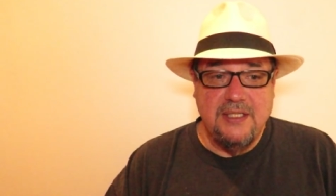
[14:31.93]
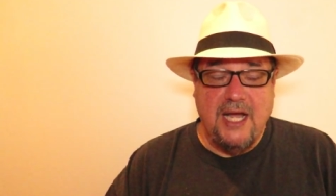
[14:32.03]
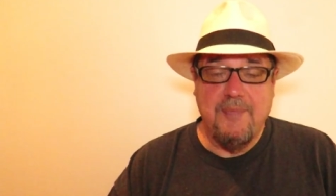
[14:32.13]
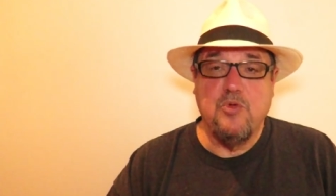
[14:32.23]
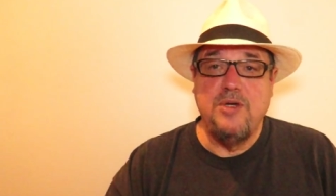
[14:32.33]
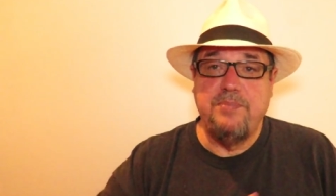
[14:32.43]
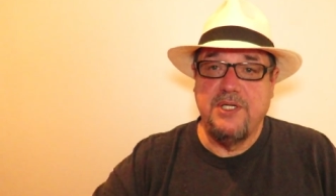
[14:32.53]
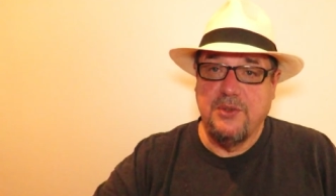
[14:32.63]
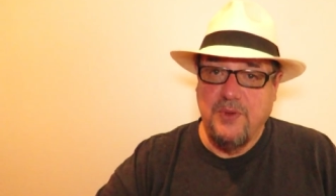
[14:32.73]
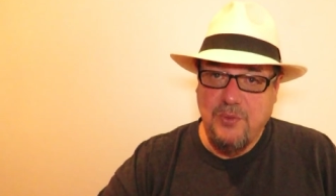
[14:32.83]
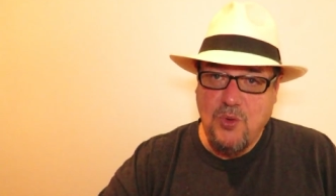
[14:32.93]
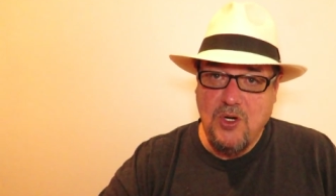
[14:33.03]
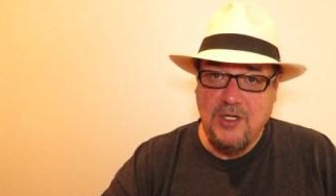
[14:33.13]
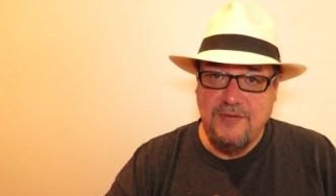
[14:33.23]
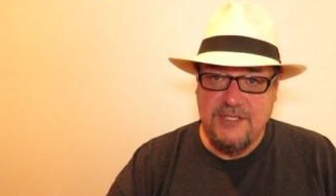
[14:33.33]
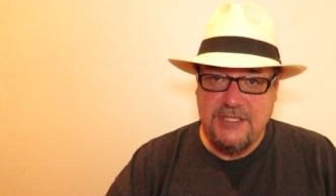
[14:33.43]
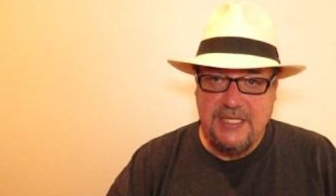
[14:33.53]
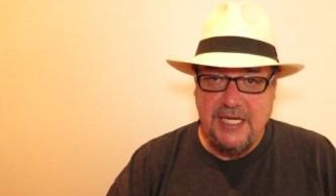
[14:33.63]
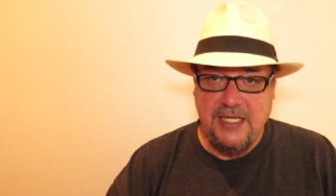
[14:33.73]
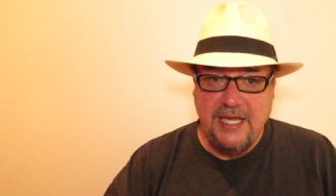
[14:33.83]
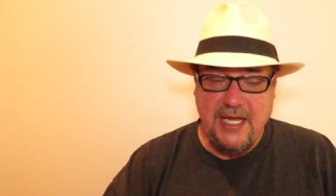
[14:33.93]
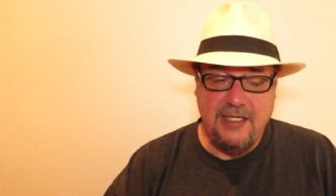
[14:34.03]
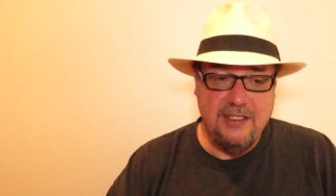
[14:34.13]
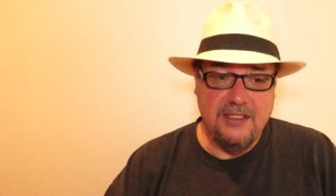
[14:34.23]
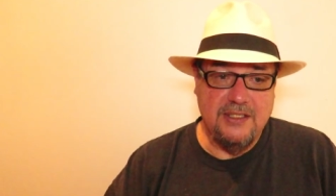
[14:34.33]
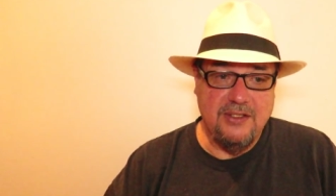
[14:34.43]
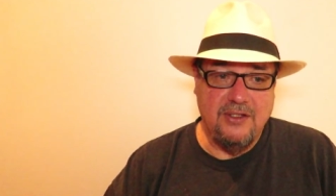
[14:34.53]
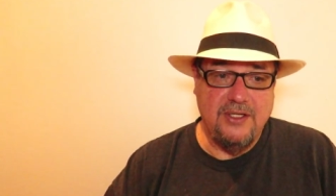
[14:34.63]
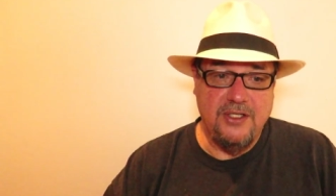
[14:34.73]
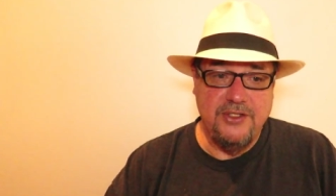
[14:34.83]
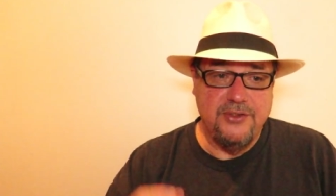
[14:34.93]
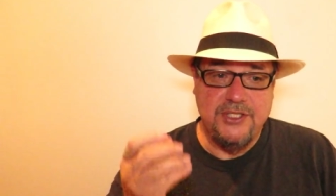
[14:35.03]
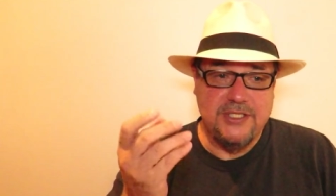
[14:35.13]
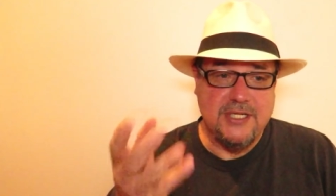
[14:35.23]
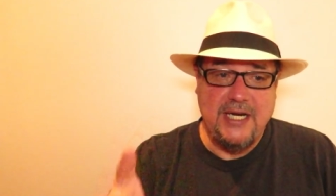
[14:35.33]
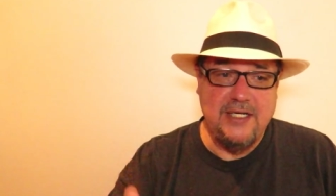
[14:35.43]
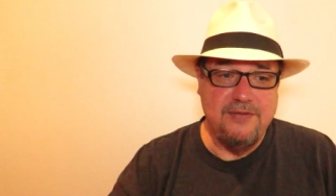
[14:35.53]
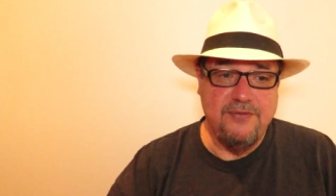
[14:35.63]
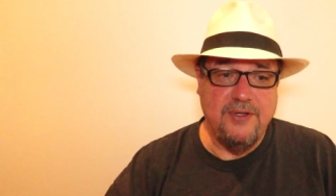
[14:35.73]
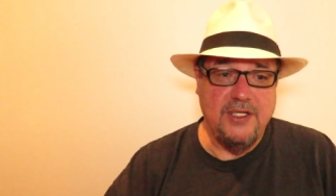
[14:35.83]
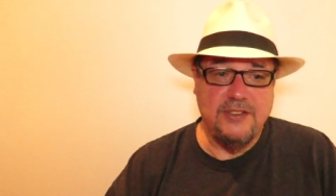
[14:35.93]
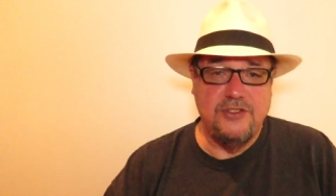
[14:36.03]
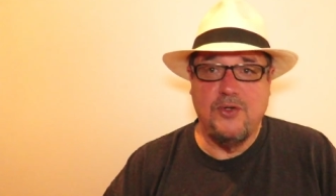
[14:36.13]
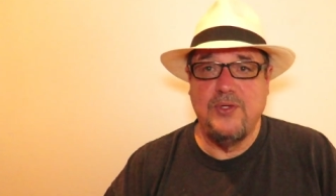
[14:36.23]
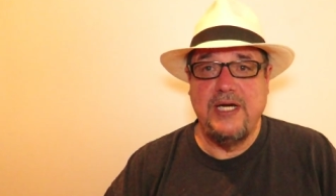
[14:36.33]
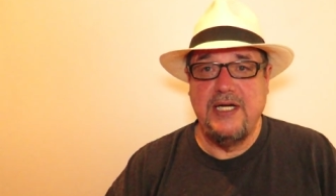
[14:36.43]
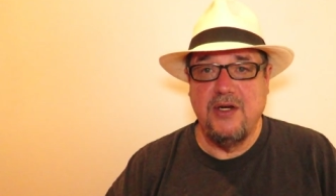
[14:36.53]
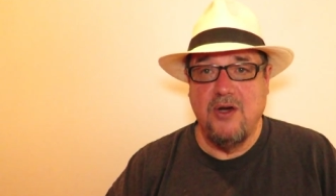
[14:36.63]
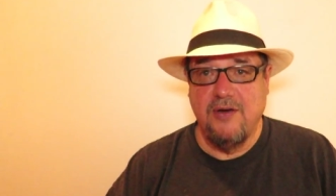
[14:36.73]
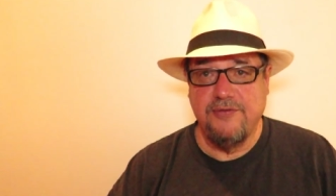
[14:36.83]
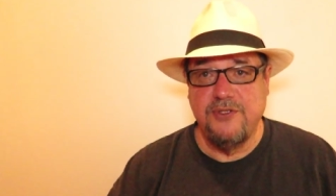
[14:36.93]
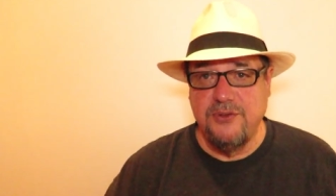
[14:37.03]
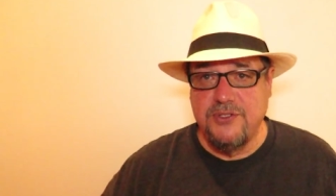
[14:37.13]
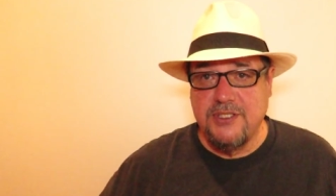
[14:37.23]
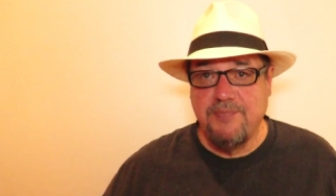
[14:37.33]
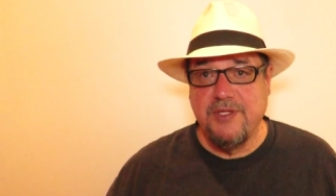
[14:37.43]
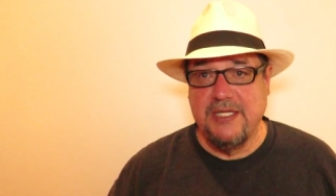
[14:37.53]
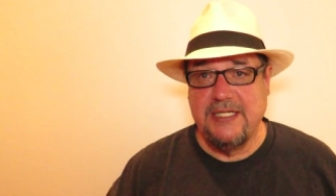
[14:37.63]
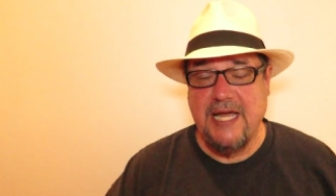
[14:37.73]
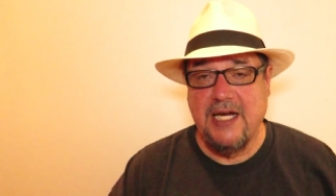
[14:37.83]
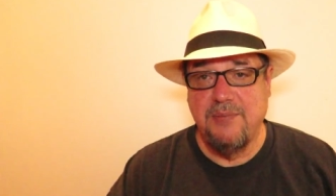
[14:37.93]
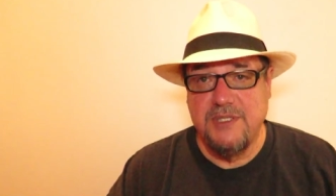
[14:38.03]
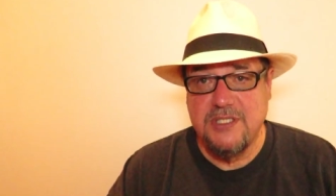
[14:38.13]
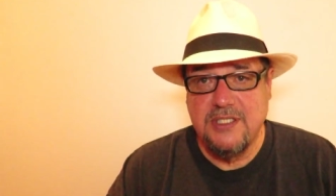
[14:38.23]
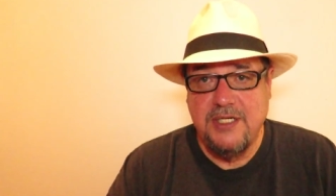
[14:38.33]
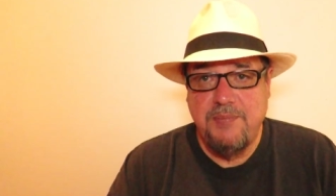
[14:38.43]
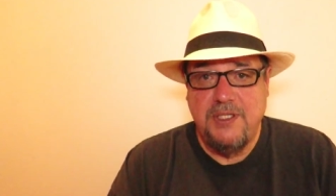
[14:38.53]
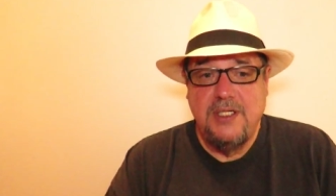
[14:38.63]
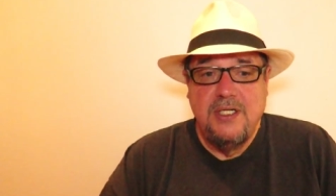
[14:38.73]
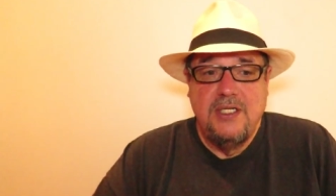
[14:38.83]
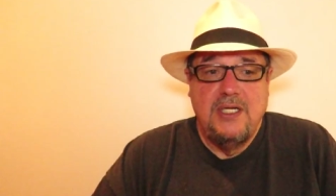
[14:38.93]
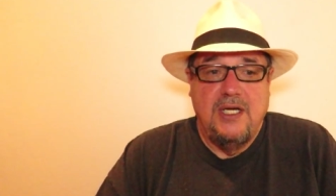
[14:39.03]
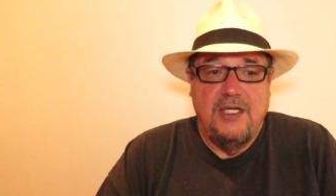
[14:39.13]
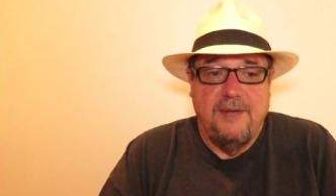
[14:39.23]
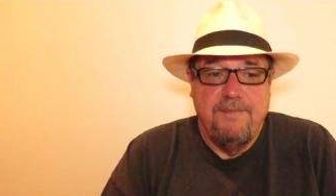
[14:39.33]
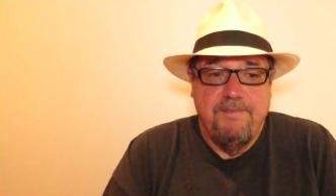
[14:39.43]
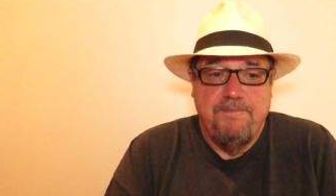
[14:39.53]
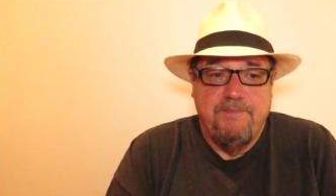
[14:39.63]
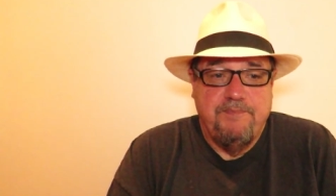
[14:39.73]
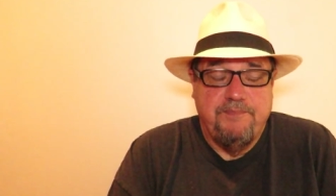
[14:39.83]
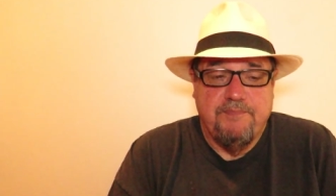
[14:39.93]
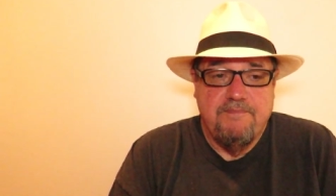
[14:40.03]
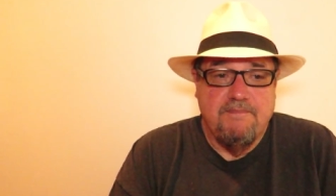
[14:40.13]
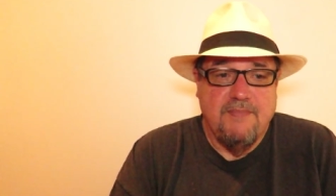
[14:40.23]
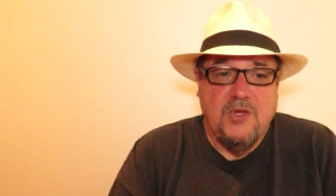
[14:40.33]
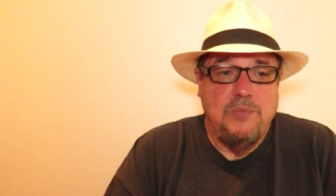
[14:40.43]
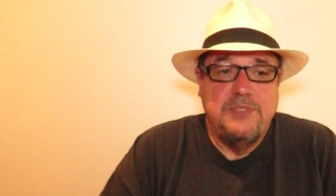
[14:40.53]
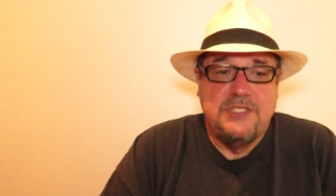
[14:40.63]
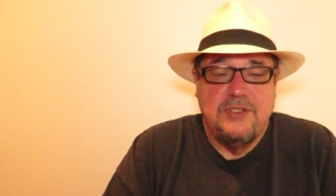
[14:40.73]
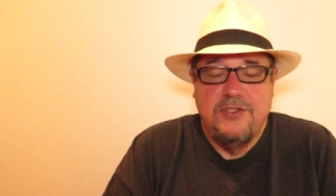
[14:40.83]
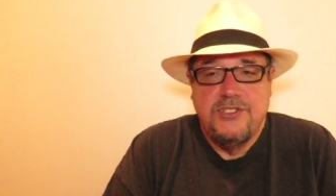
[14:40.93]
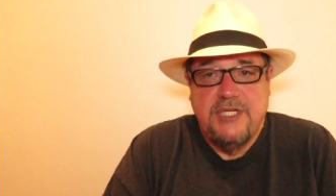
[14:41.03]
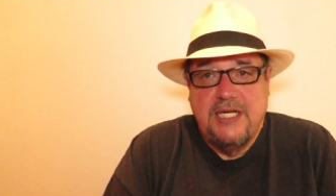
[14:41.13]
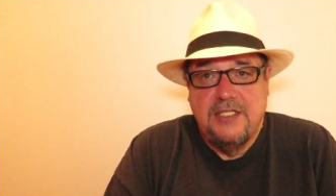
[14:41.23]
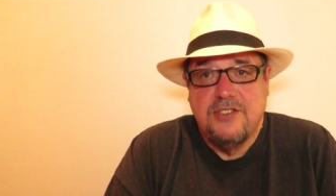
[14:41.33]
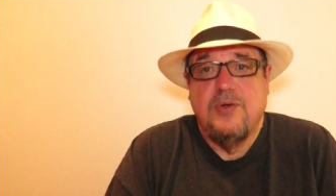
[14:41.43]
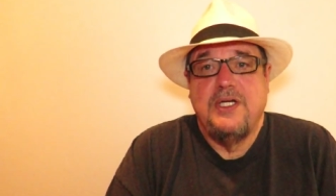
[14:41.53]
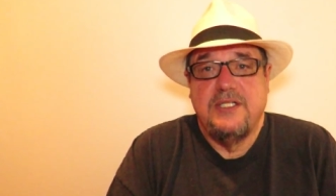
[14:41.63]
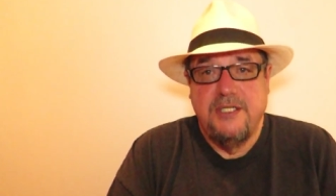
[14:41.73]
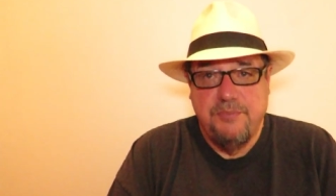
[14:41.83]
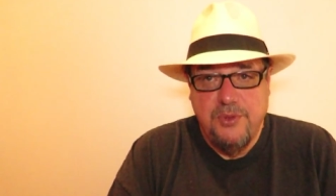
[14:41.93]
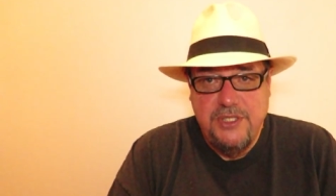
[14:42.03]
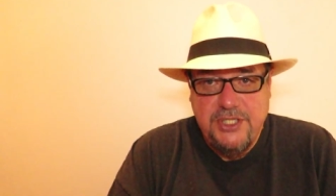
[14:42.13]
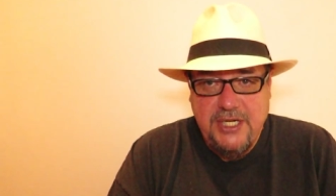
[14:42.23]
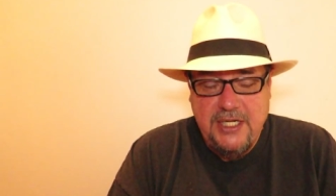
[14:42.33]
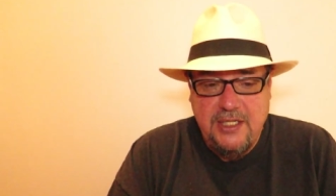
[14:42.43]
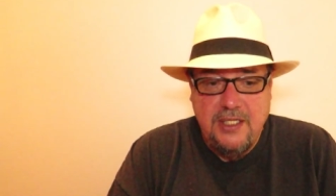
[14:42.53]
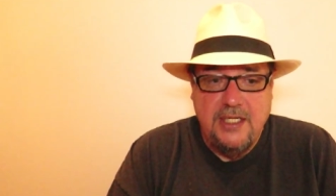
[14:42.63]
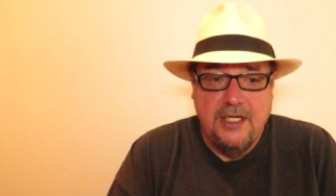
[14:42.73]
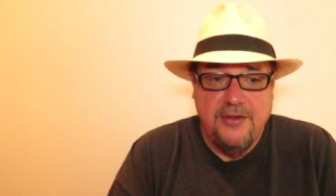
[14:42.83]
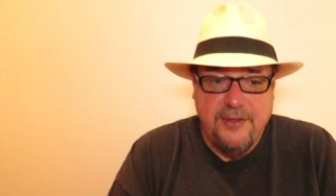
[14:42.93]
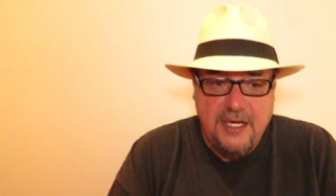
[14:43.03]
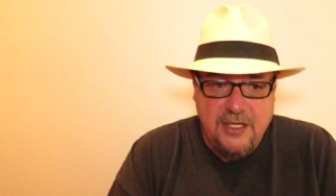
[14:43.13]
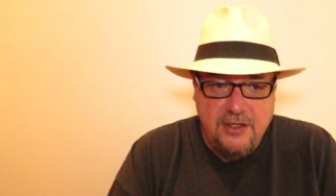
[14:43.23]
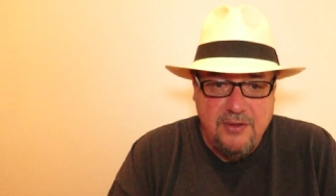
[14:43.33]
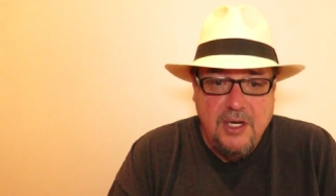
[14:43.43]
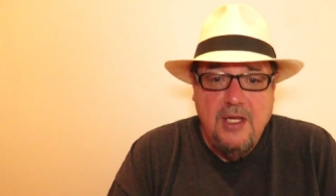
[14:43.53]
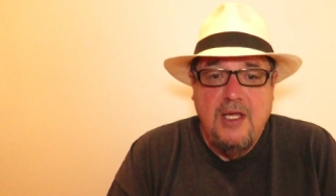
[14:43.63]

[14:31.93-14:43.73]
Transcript: I'm reaping the reward of seeing that, and you're just kind of donating off to something anonymously, but don't misunderstand, it's greatly appreciated, and I thank you.